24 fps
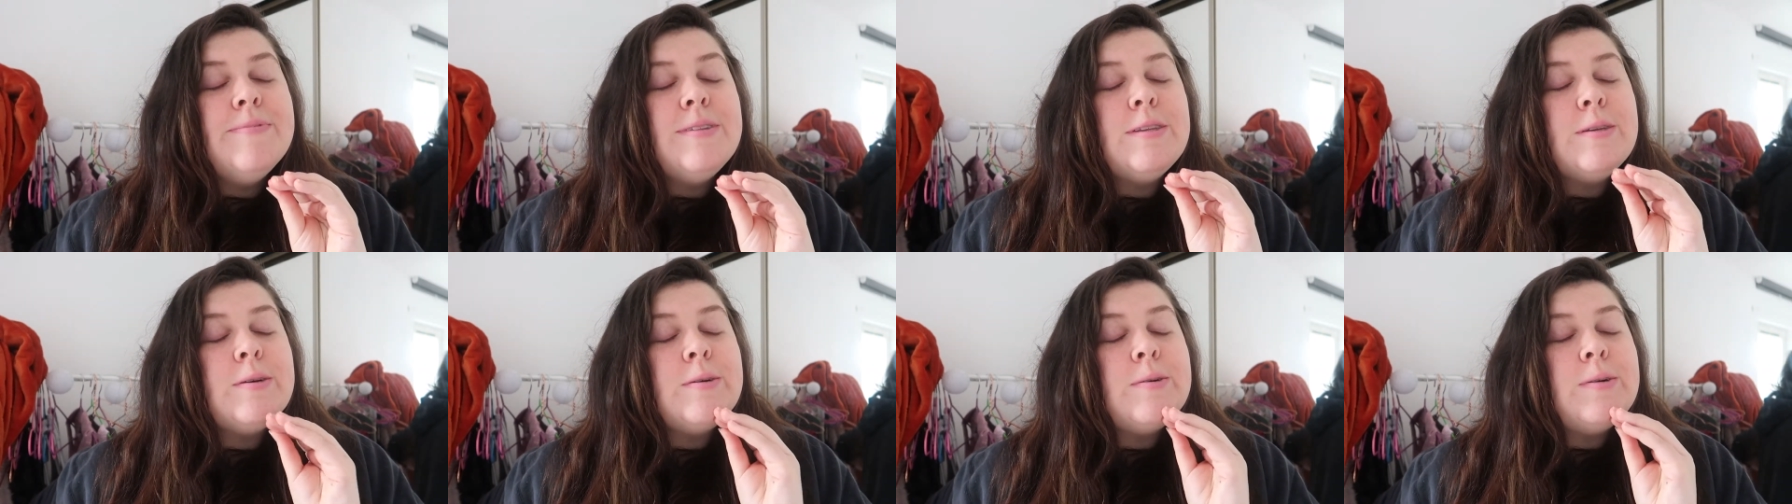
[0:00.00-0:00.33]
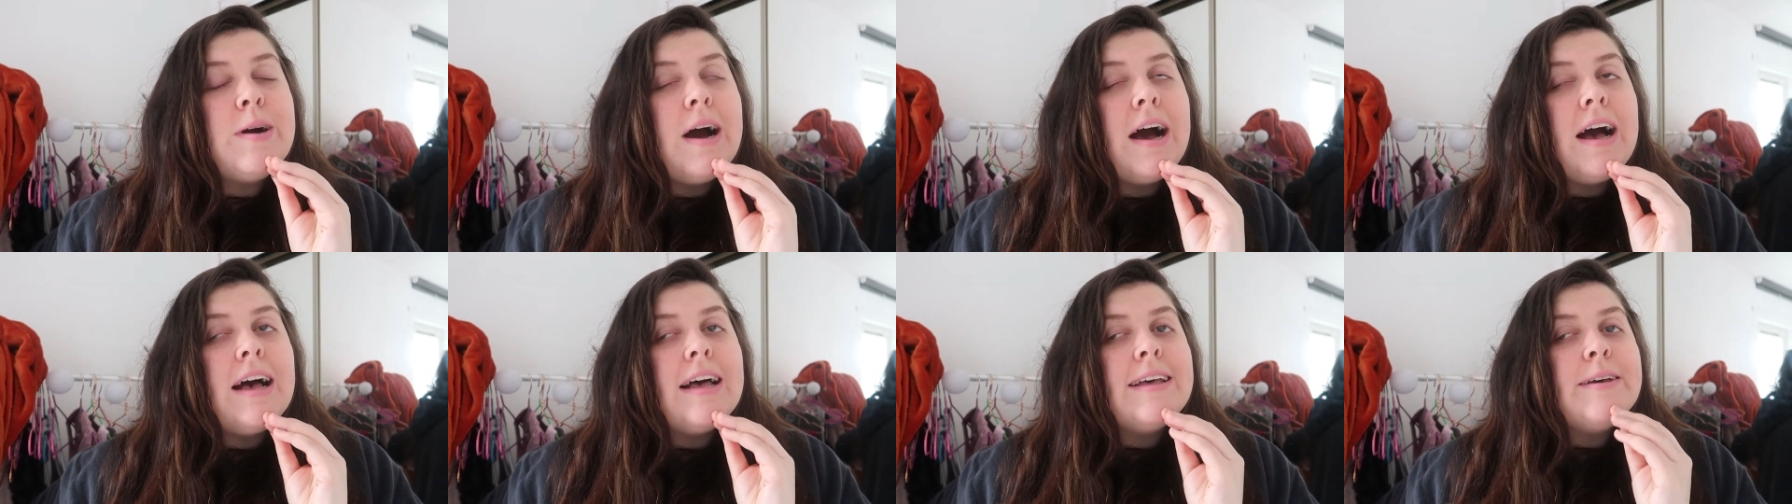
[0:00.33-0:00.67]
So
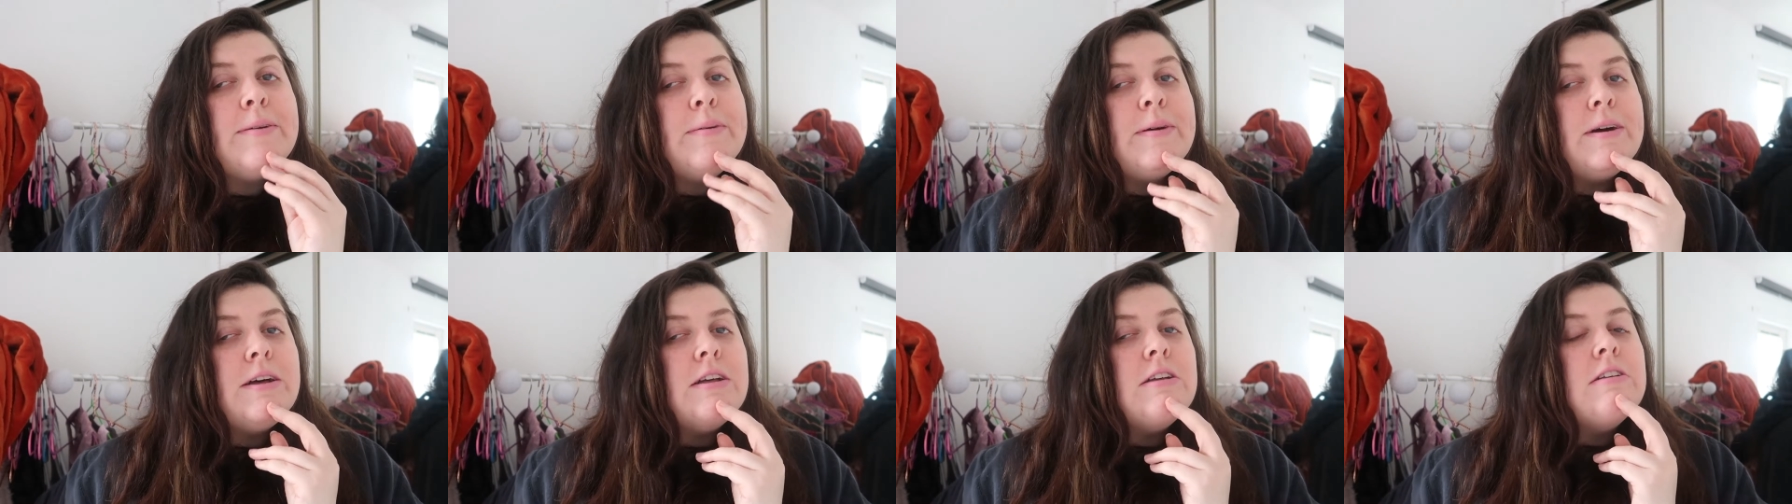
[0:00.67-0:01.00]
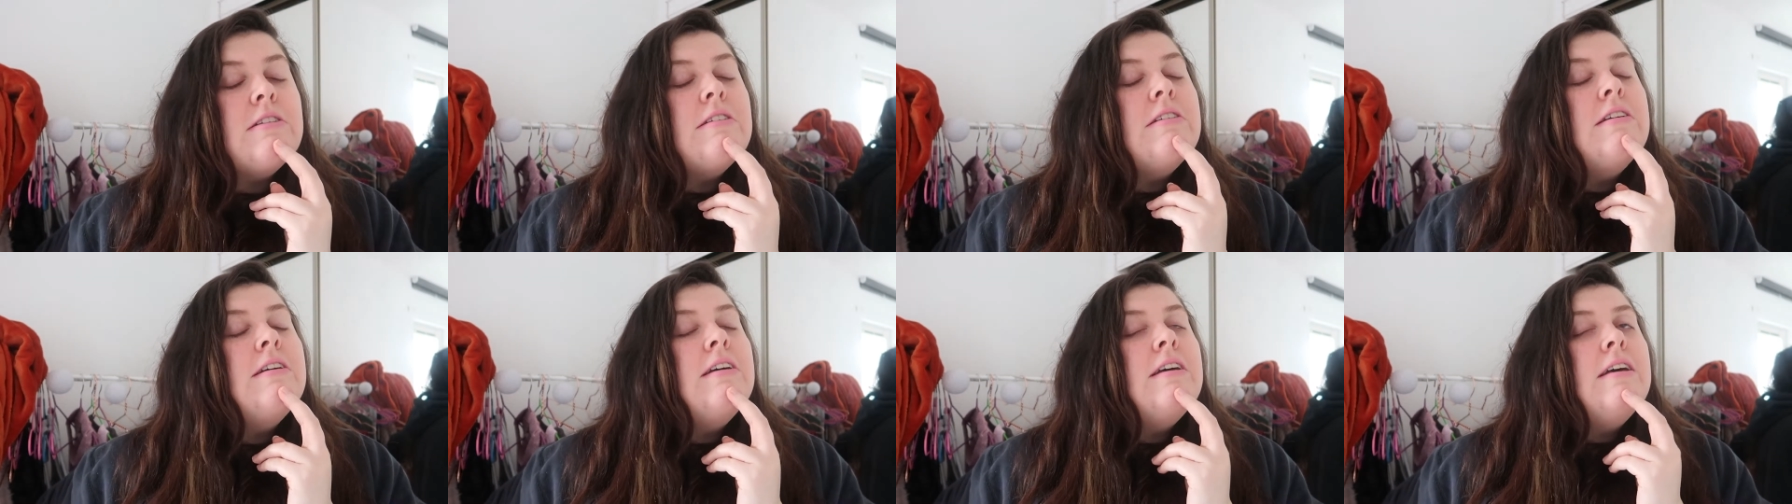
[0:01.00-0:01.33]
I
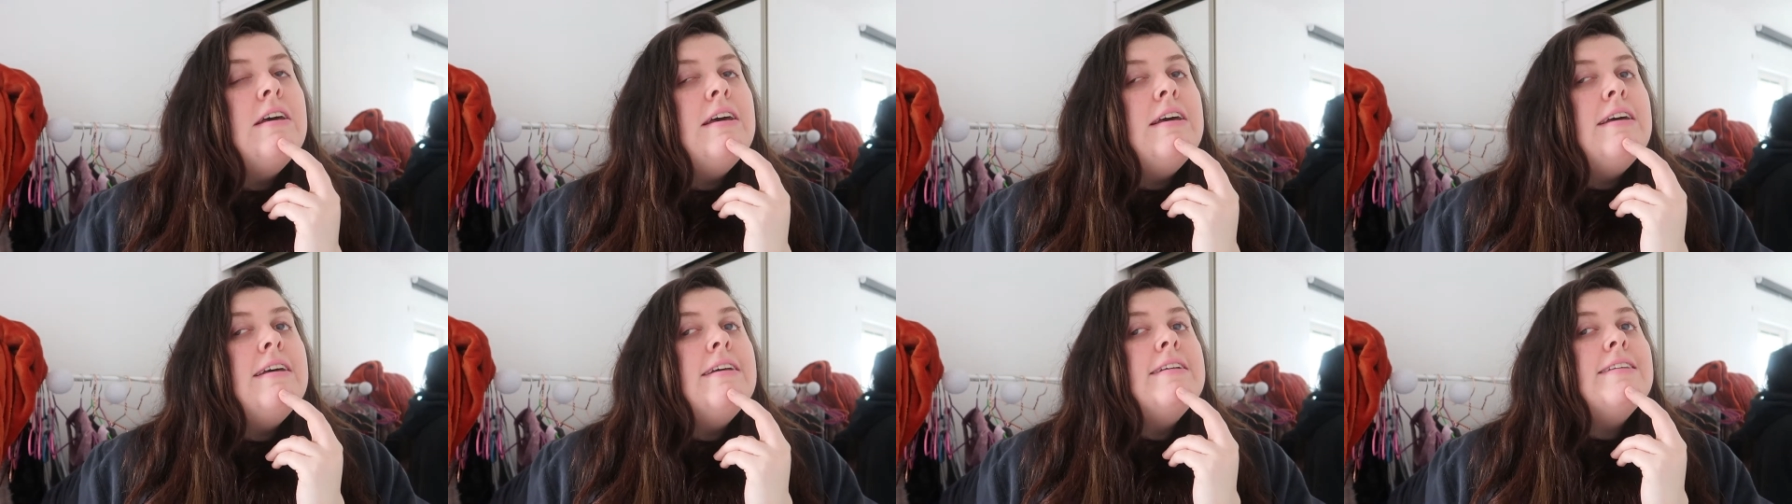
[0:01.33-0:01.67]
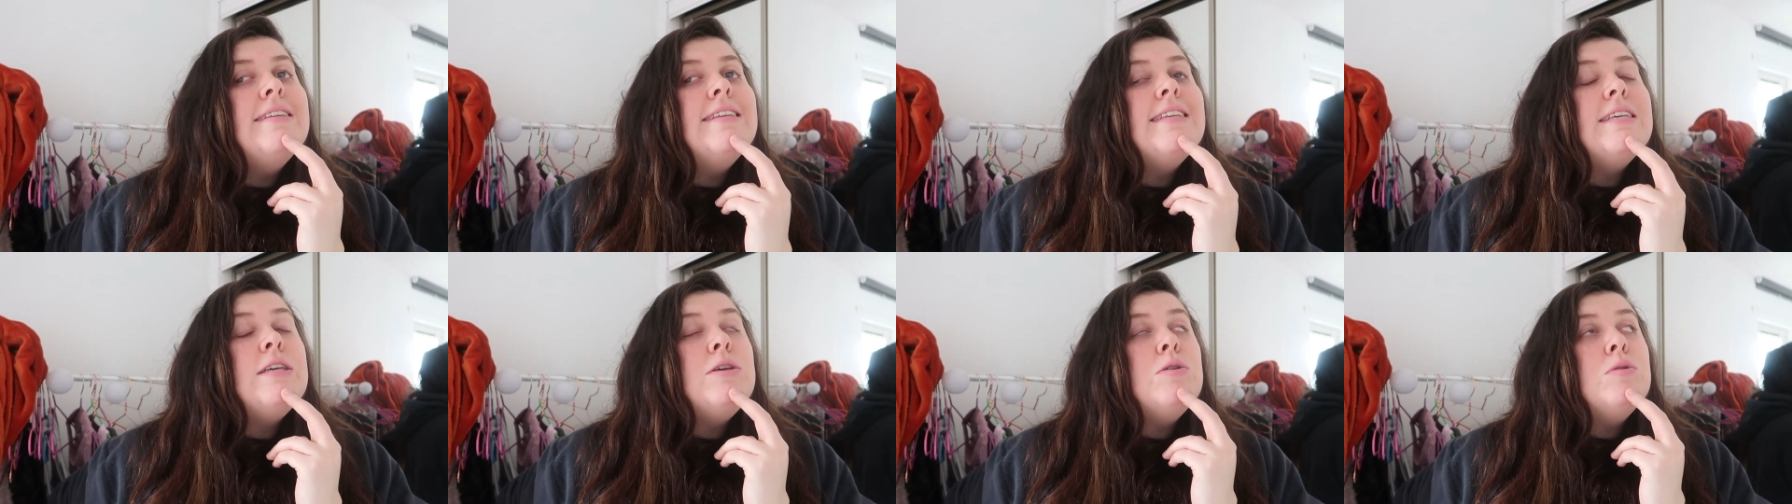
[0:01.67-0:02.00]
will see